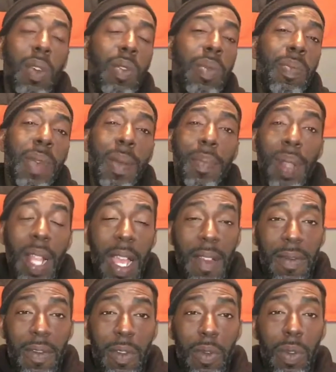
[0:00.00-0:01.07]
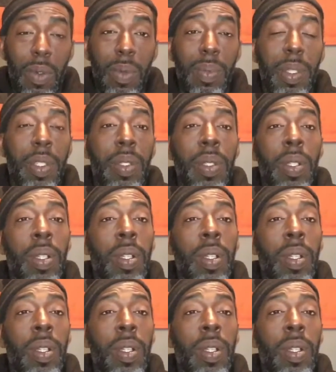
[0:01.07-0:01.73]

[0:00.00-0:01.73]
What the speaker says: own my platforms.